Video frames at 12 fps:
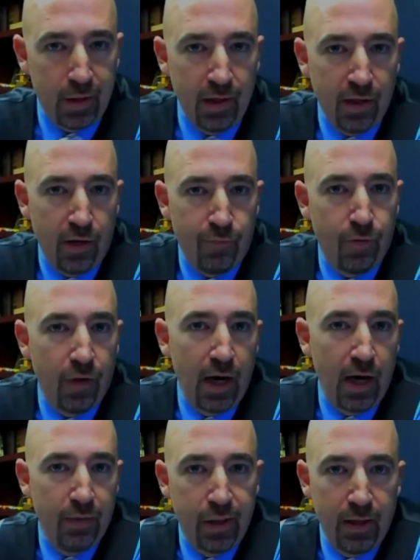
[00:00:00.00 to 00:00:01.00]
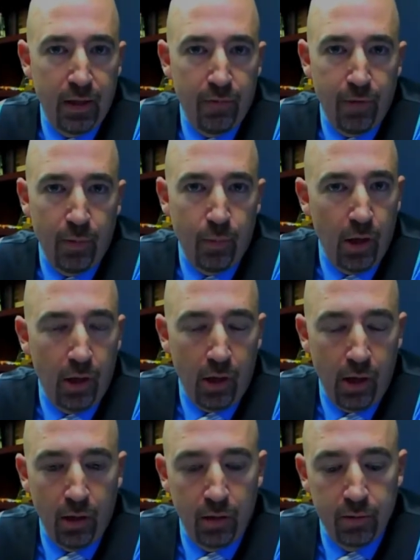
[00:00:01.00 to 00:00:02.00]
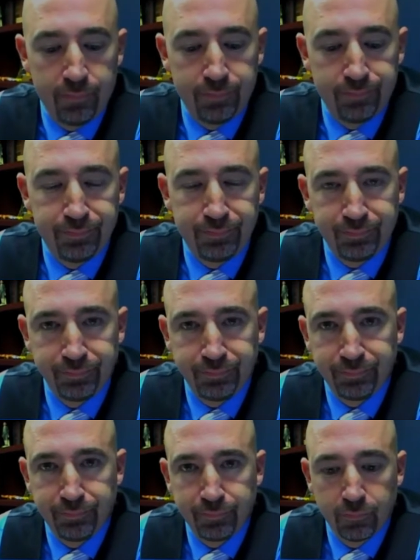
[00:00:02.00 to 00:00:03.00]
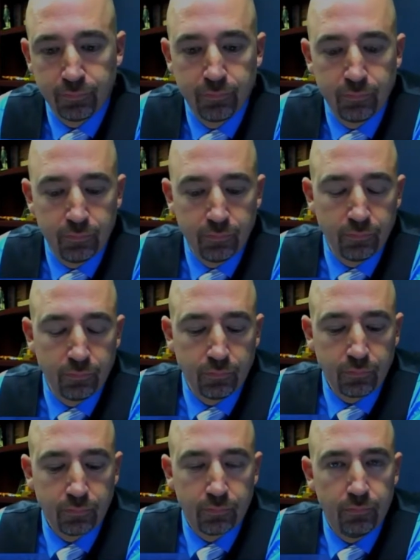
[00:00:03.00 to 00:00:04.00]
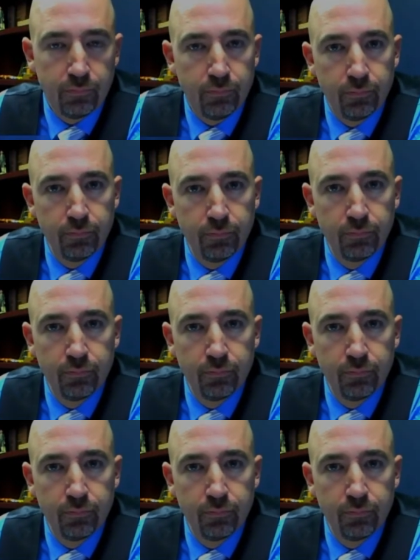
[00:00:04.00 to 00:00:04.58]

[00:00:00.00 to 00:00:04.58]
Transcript: Which is another telltale sign, all this other bombshell stuff, the whore media, the